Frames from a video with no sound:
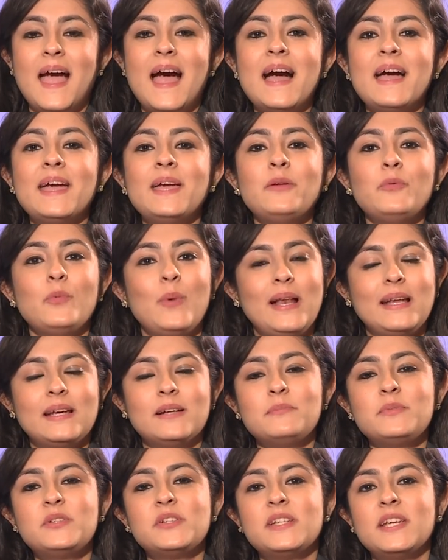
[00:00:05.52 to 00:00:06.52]
Hi and
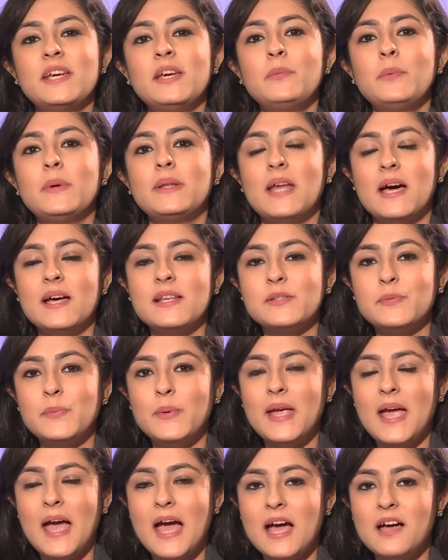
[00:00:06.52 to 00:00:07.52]
welcome. Today with us
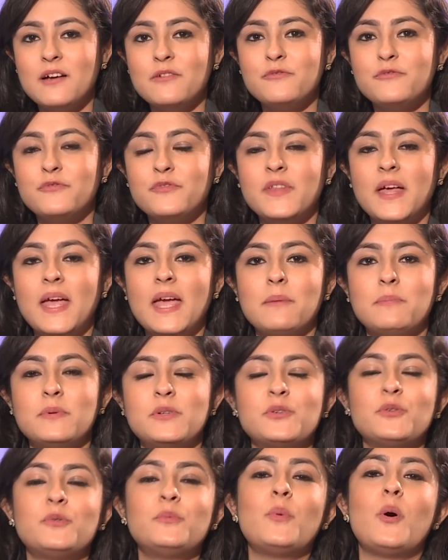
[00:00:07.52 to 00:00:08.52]
we have the
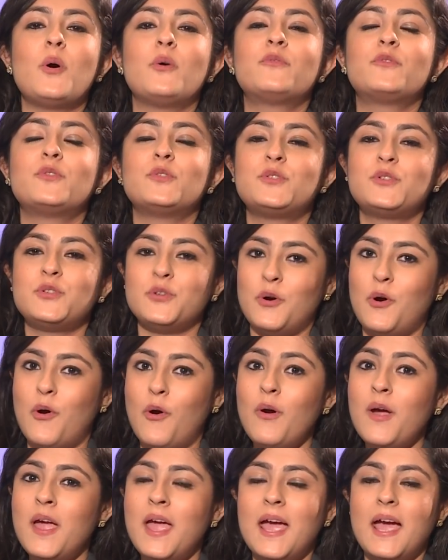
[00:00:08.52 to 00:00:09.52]
epitome of
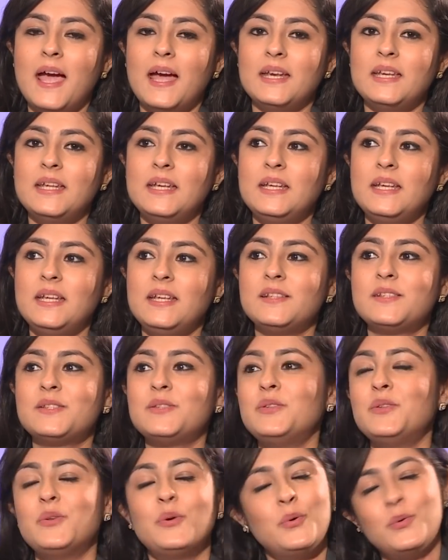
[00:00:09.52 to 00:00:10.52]
couture and he needs
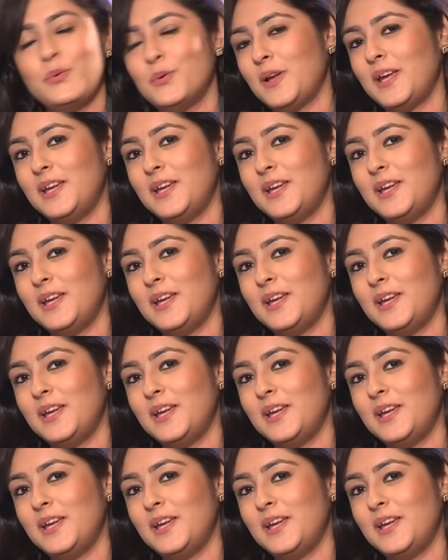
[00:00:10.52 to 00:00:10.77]
no